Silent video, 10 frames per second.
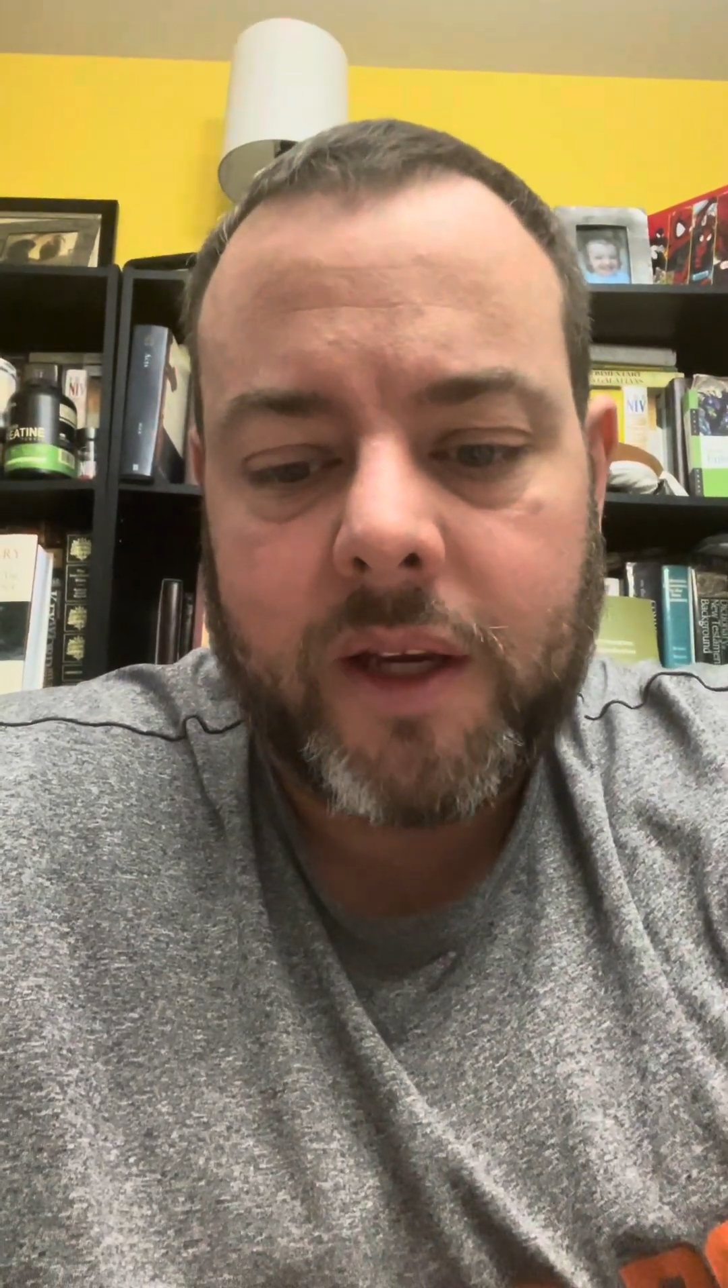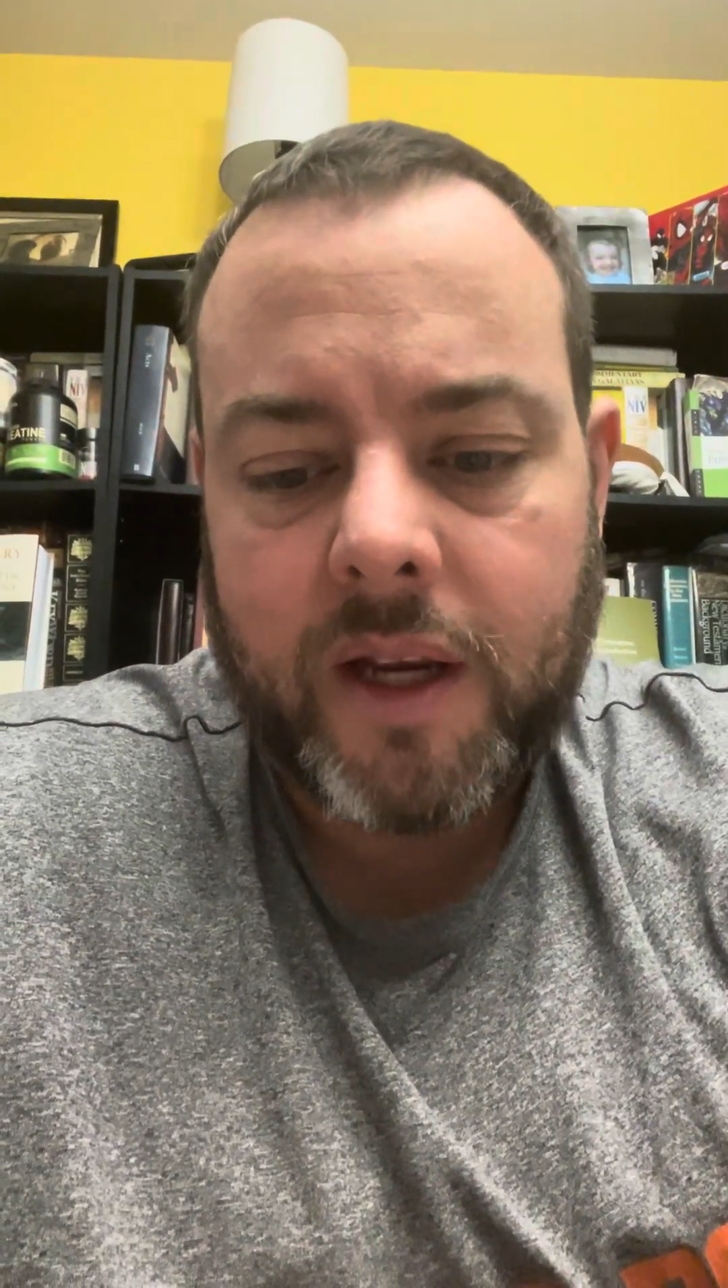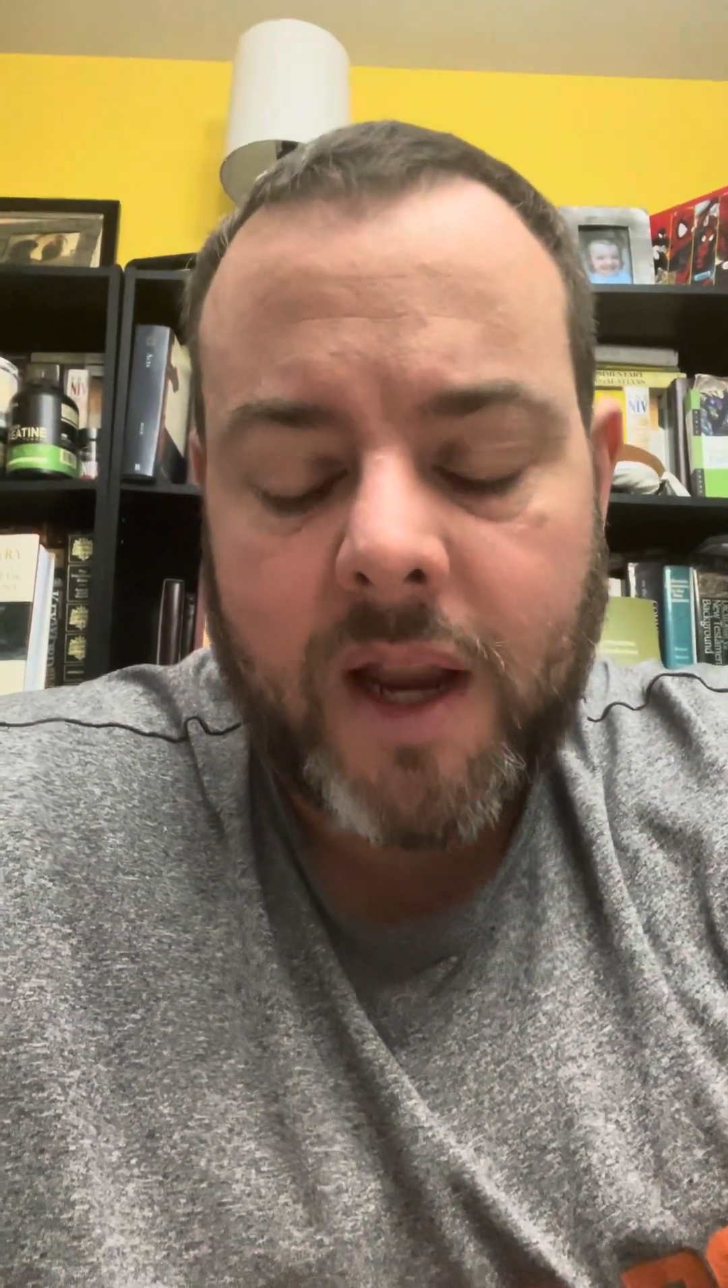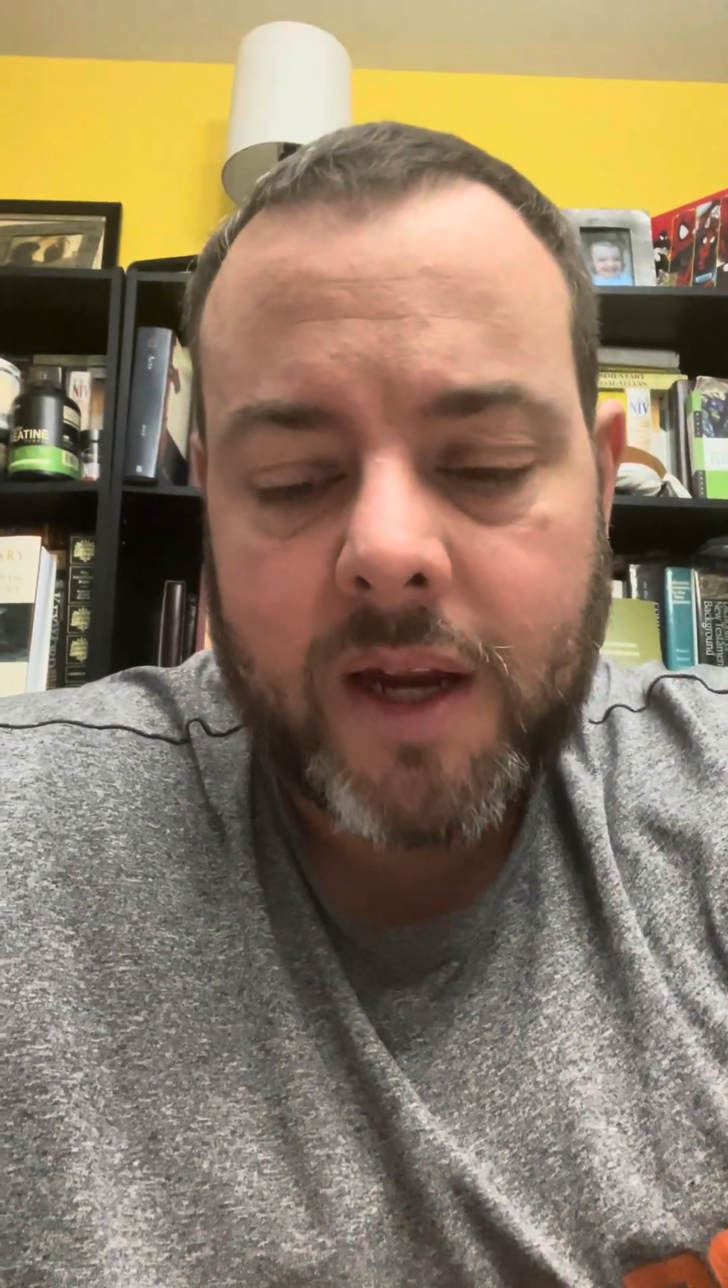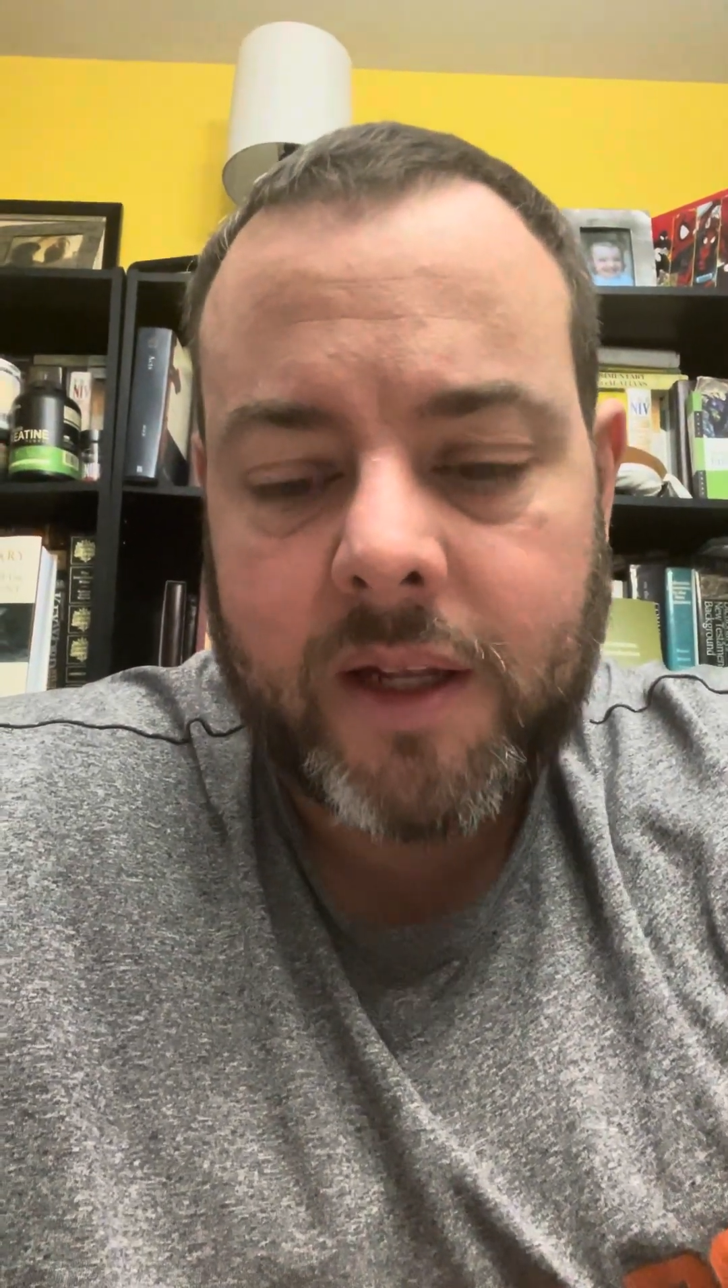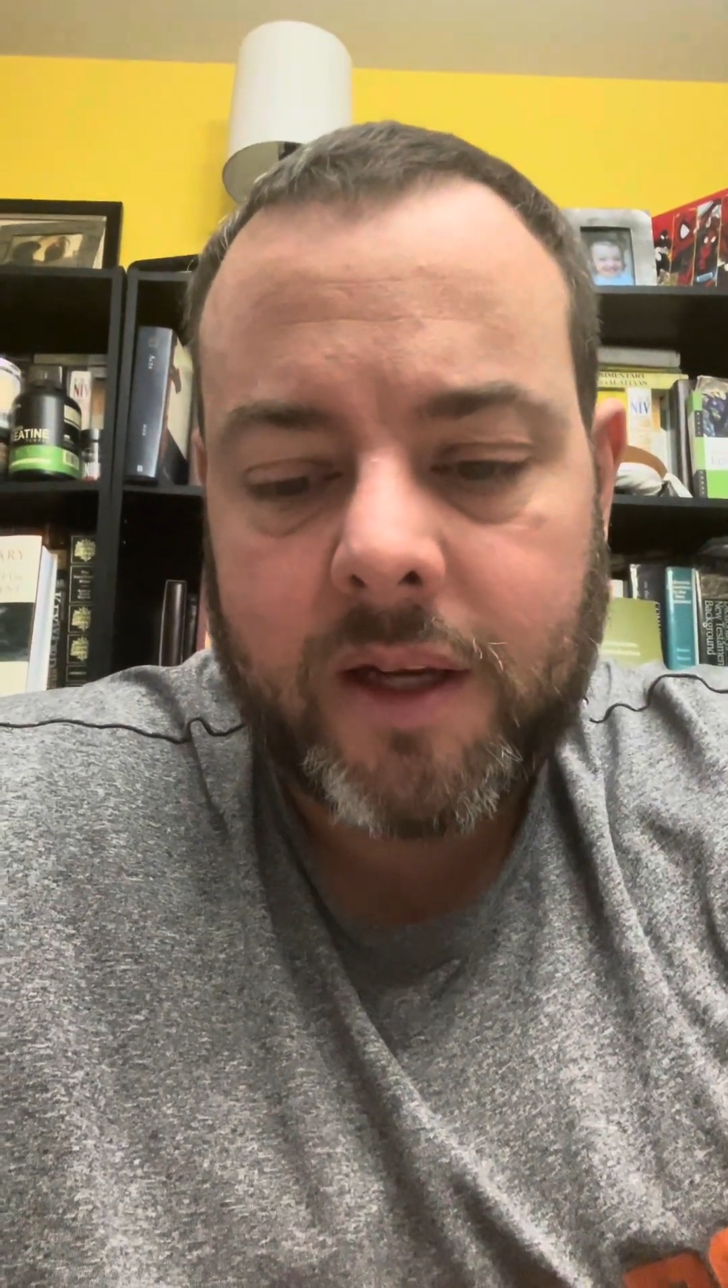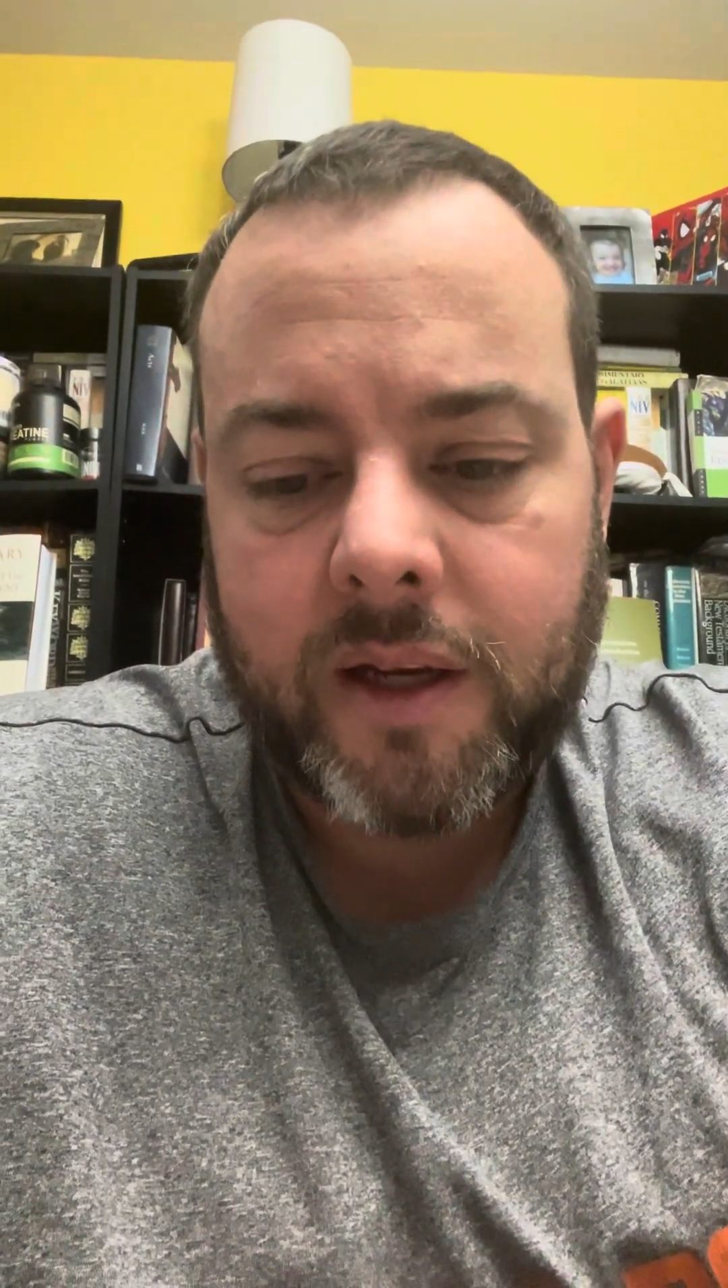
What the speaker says: connected